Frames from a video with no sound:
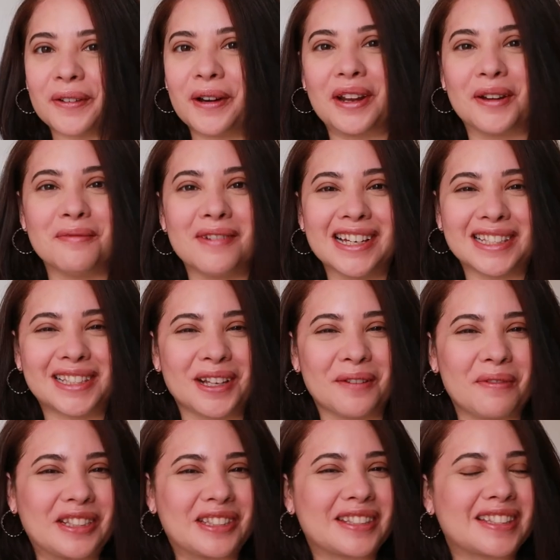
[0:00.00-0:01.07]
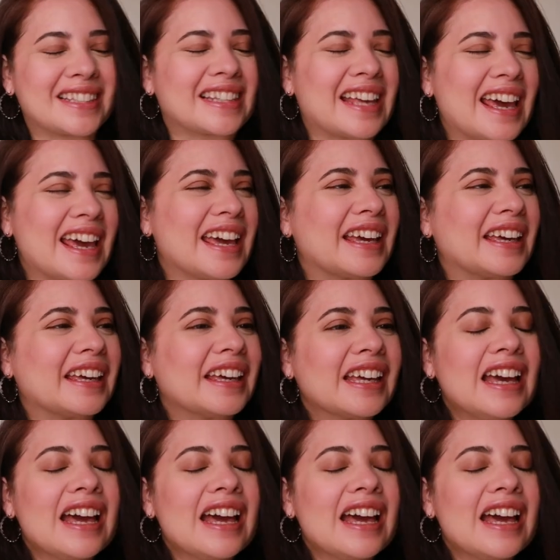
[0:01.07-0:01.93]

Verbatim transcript: What am I supposed to say?